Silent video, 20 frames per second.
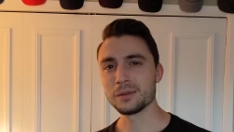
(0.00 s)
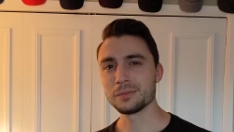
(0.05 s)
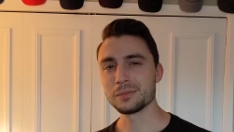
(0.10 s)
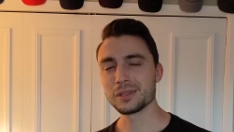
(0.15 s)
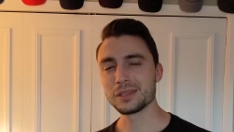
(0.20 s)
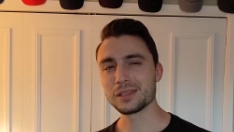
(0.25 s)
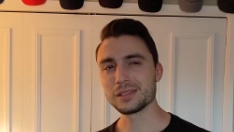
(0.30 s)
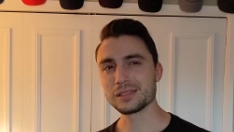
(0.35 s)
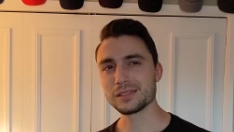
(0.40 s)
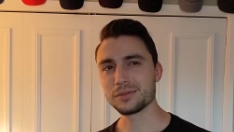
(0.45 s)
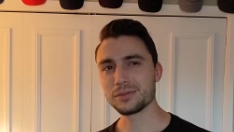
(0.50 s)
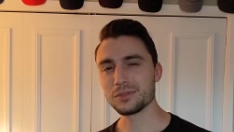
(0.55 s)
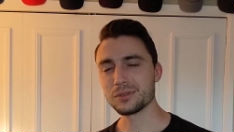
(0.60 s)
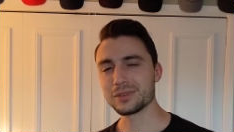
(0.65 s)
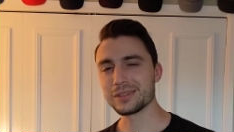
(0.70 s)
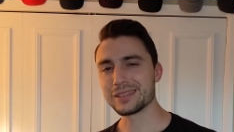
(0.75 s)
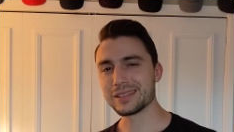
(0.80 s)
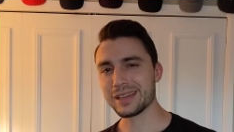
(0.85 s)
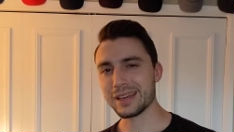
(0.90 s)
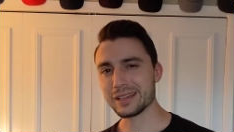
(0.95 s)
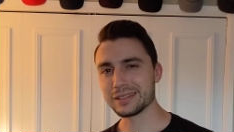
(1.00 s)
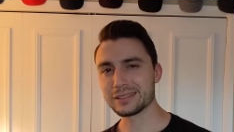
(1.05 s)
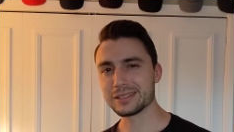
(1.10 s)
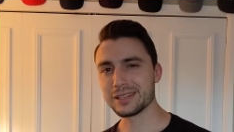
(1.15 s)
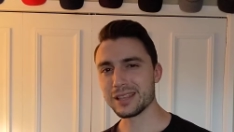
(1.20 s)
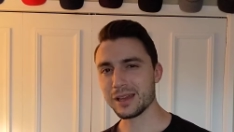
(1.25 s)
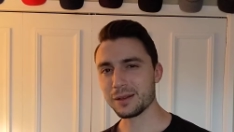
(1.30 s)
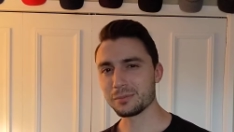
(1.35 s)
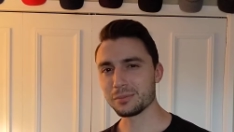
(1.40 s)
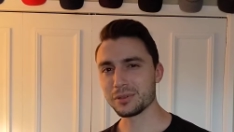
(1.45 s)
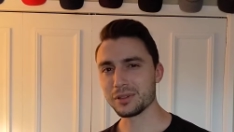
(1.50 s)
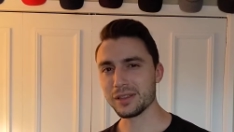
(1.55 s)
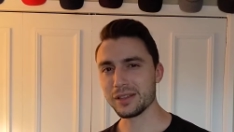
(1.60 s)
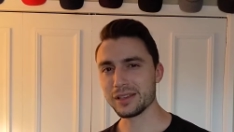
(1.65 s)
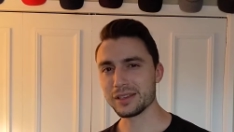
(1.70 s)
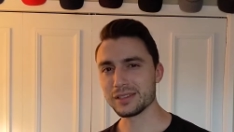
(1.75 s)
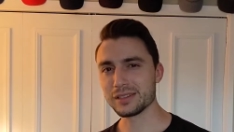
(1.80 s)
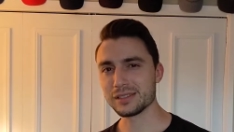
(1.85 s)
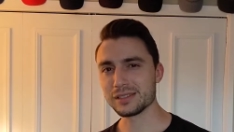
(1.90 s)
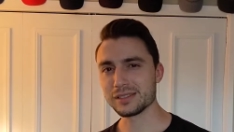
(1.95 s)
Because if you get to that
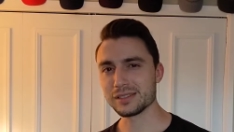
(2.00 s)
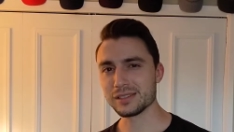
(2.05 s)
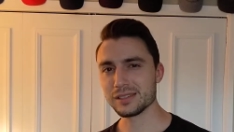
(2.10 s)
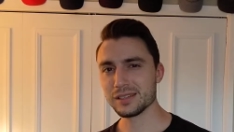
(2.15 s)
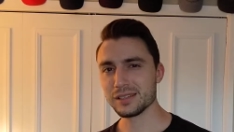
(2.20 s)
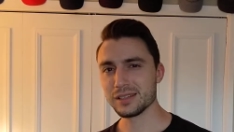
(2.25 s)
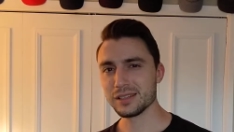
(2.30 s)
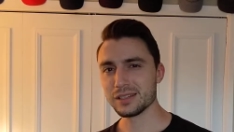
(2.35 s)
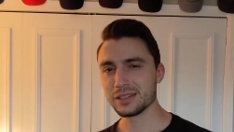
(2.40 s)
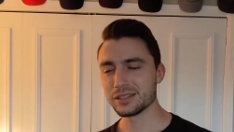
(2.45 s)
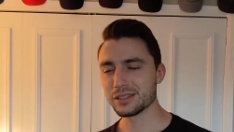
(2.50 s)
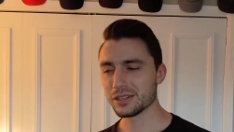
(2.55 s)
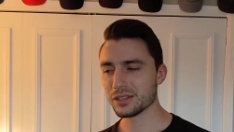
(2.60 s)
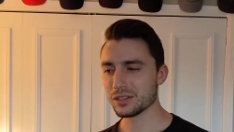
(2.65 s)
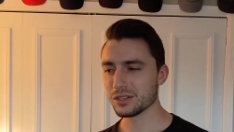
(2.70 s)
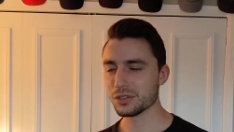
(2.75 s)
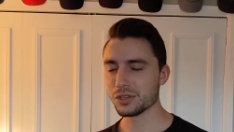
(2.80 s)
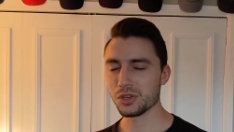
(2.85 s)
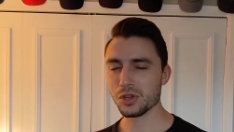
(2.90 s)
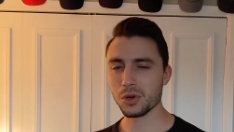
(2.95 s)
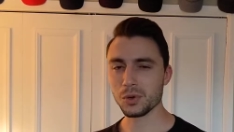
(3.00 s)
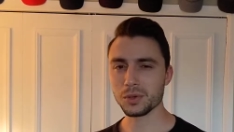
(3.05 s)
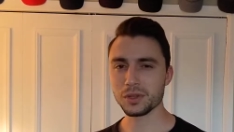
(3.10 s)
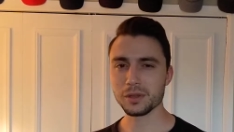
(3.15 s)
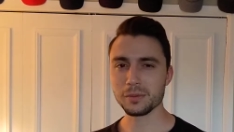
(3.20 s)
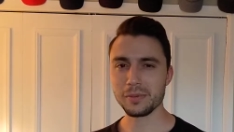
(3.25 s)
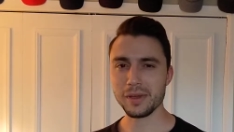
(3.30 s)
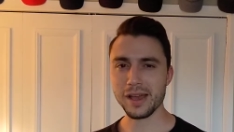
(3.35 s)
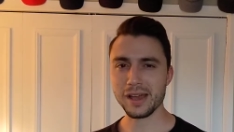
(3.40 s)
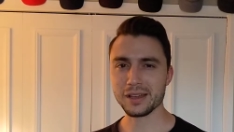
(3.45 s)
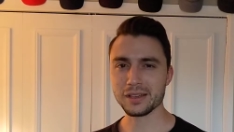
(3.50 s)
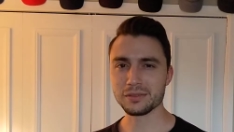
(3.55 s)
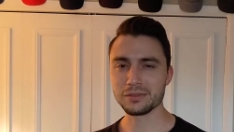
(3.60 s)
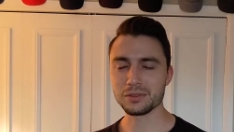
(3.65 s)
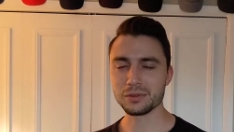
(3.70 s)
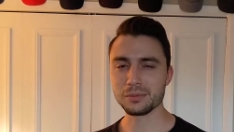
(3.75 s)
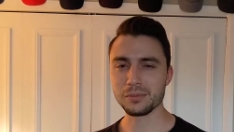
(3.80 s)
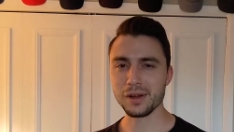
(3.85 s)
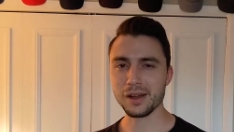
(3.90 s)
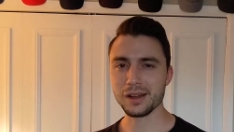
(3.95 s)
place, you're going to know in the back of
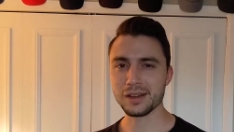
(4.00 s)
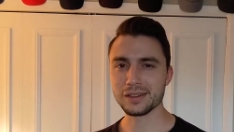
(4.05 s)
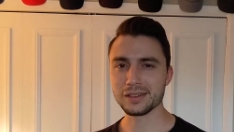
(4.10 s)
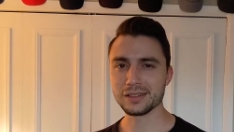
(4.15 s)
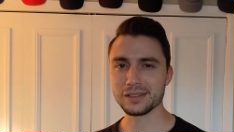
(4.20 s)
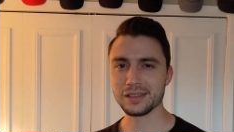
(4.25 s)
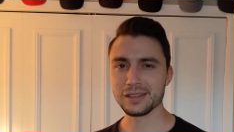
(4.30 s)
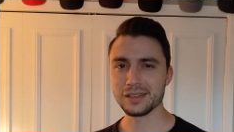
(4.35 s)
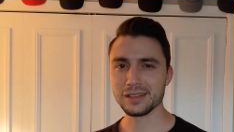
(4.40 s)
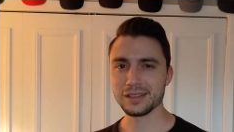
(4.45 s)
your mind